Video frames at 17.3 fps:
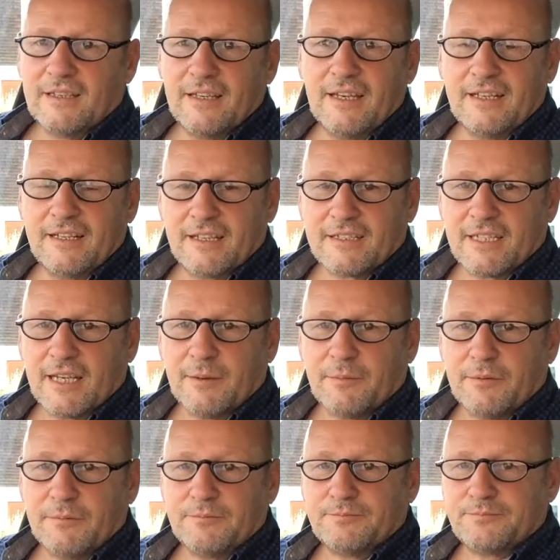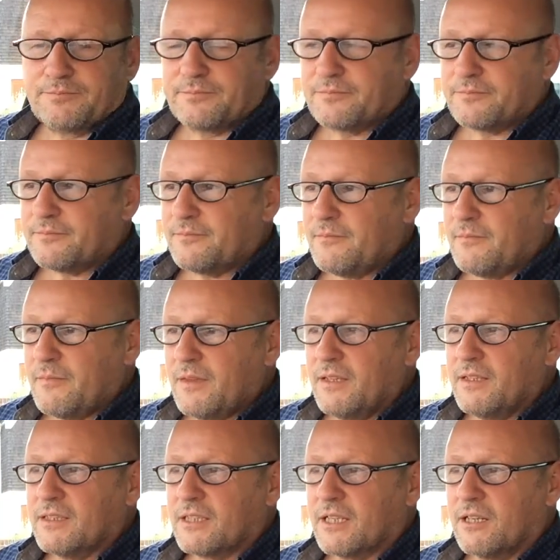it does happen.
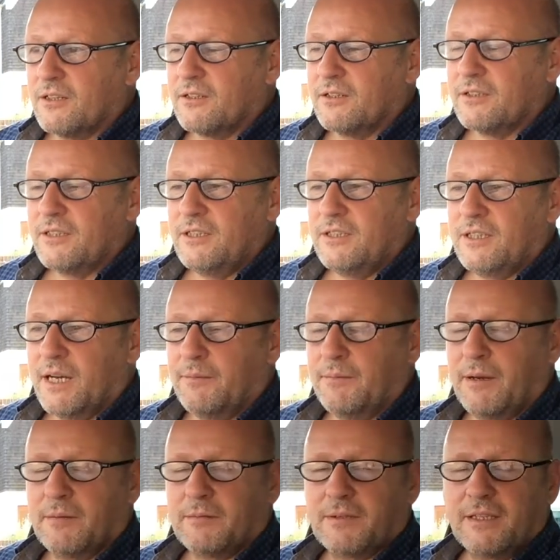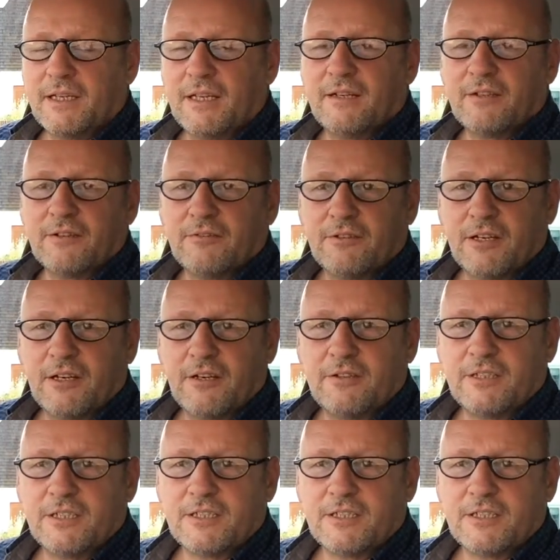So you're coming up to the end of the road,